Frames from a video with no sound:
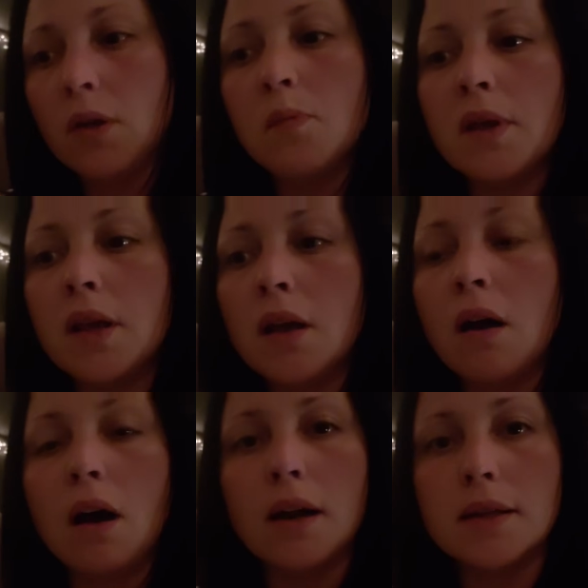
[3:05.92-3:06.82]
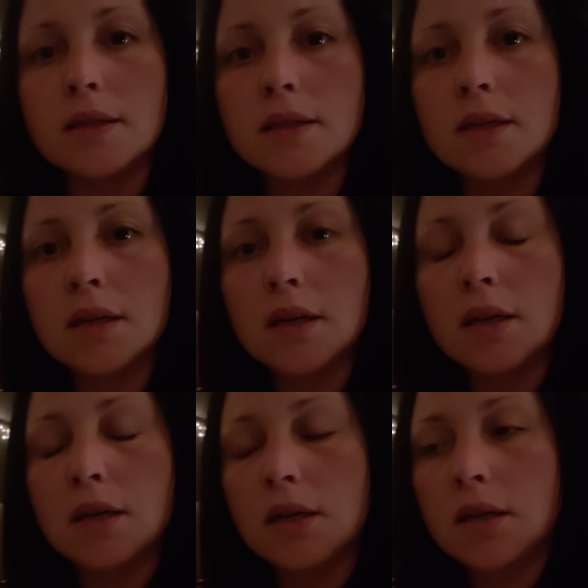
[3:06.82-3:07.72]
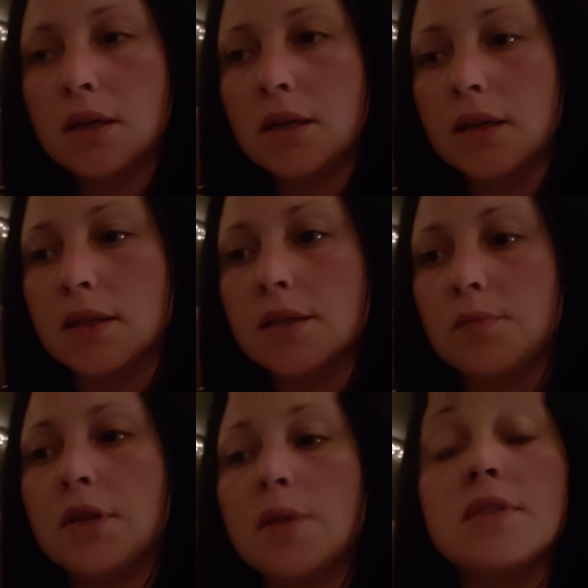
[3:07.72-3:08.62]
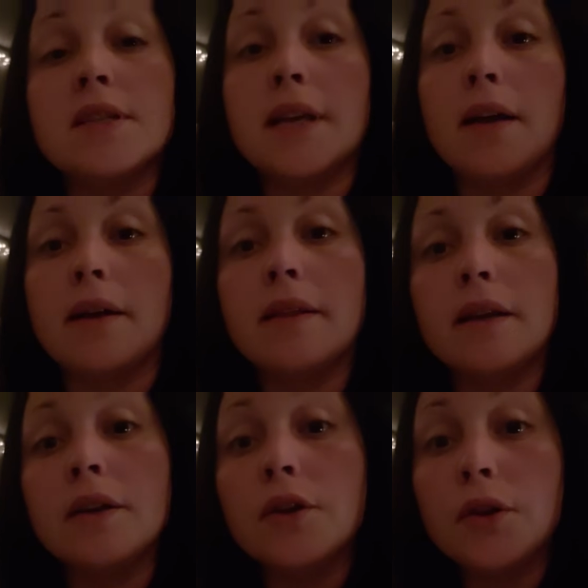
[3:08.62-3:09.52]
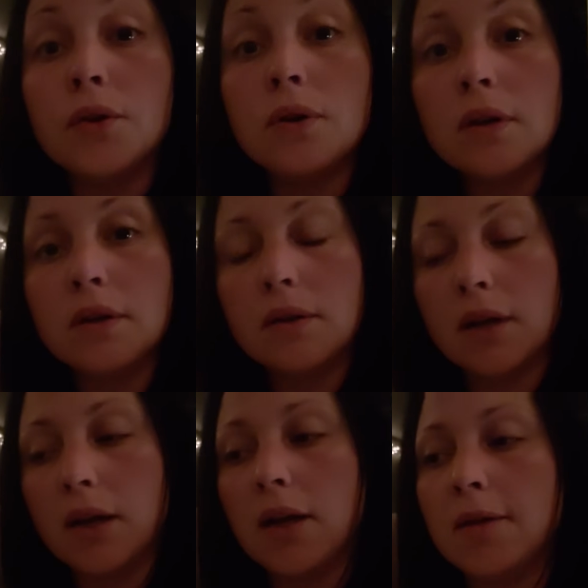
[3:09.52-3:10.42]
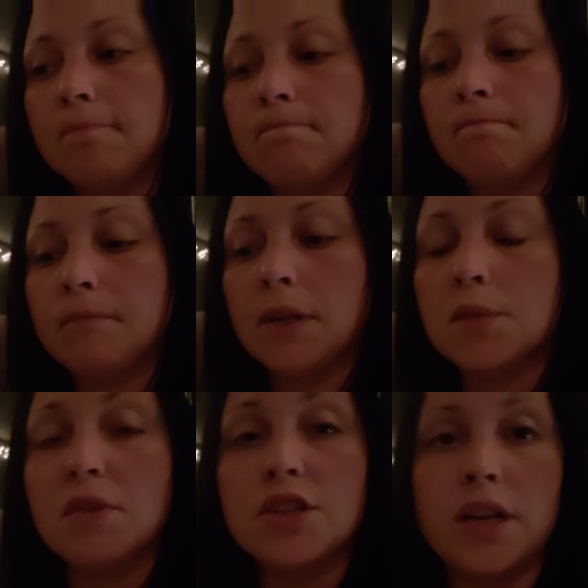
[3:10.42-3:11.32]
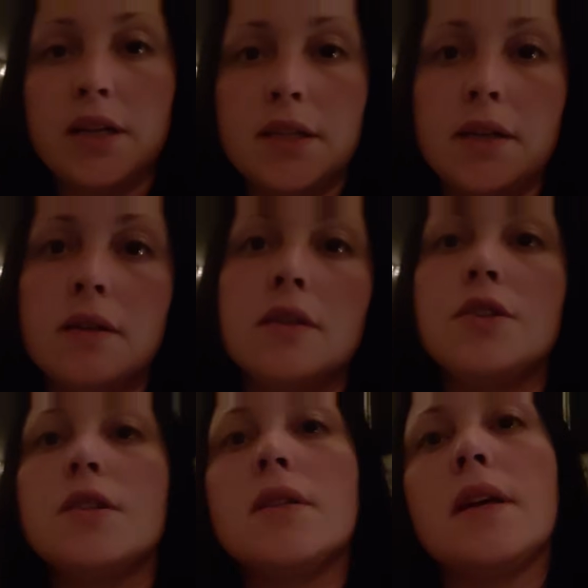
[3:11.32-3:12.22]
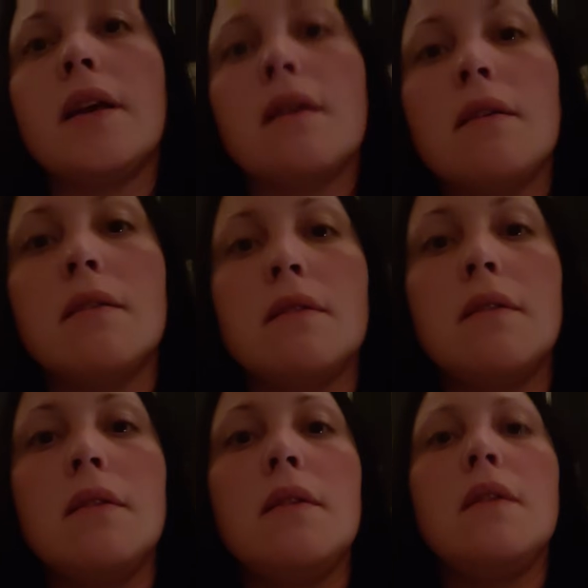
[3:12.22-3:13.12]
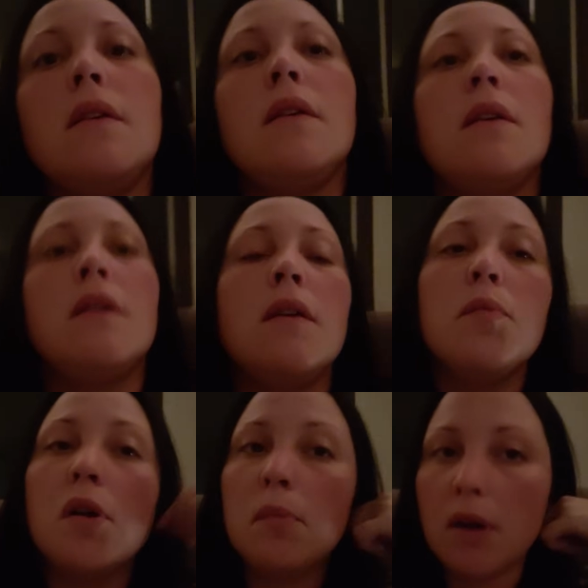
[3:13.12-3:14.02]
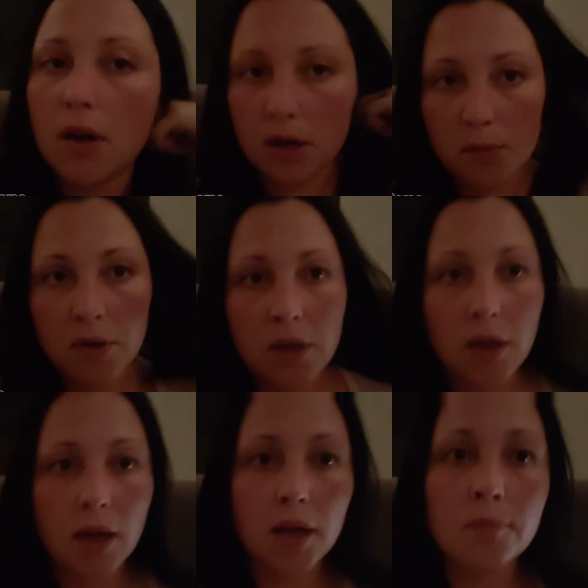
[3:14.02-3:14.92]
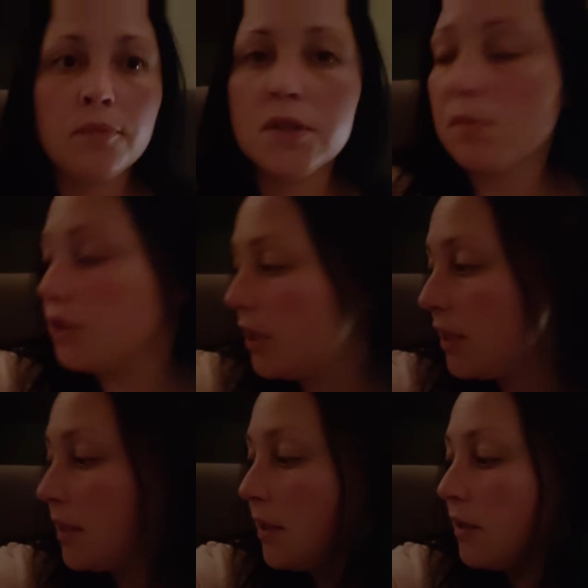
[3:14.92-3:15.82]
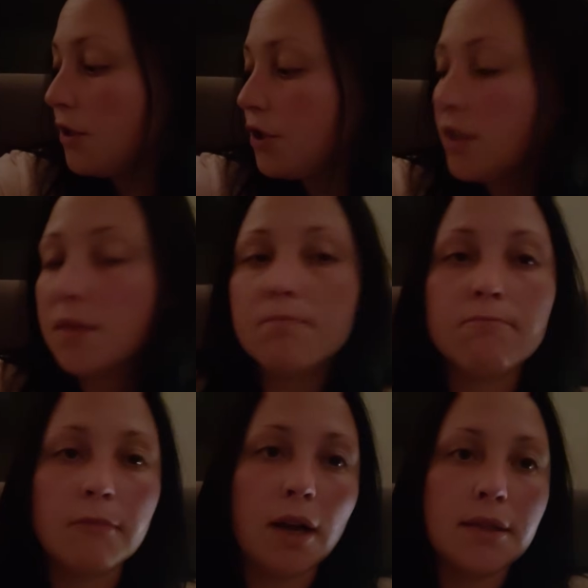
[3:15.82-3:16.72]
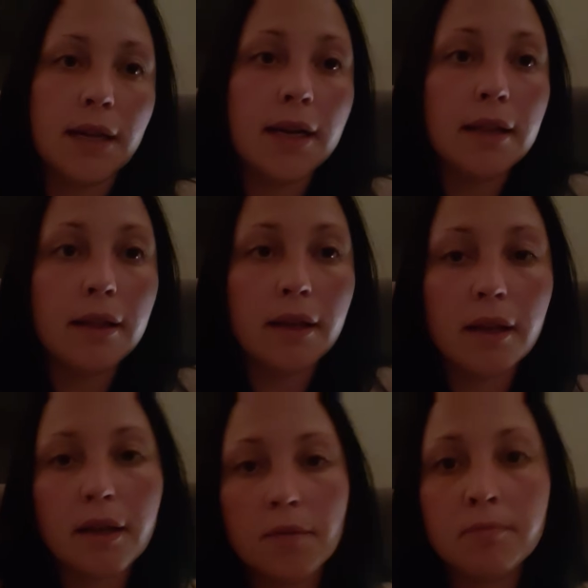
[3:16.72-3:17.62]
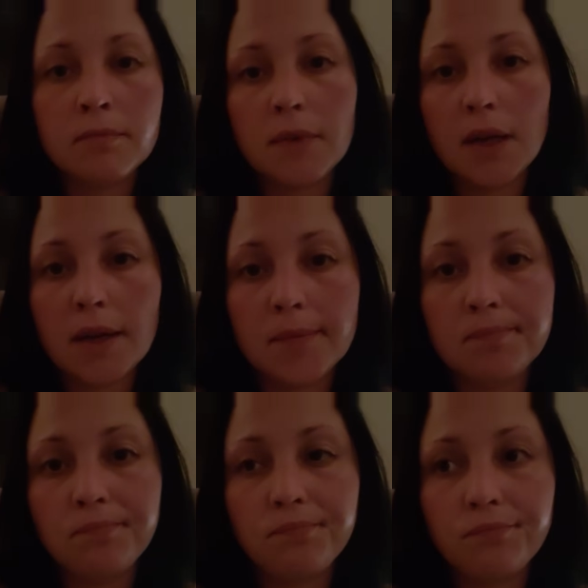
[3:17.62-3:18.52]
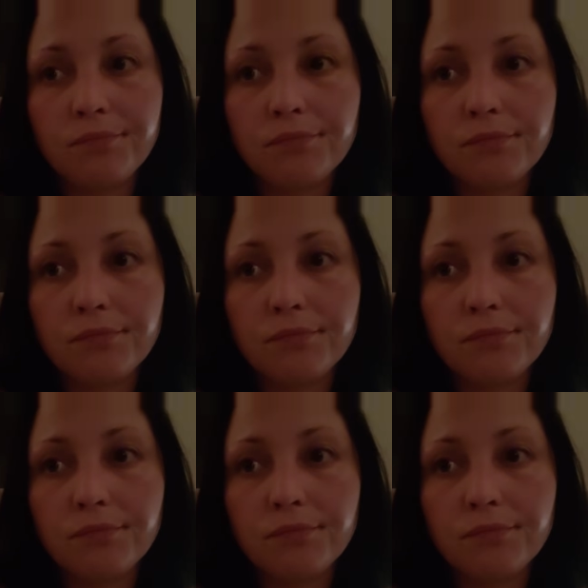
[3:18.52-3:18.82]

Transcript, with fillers: being honest is sometimes a scary thing to do. Um, it's much easier to just like, pardon my arm. Um, it's much easier to just not say anything, and um,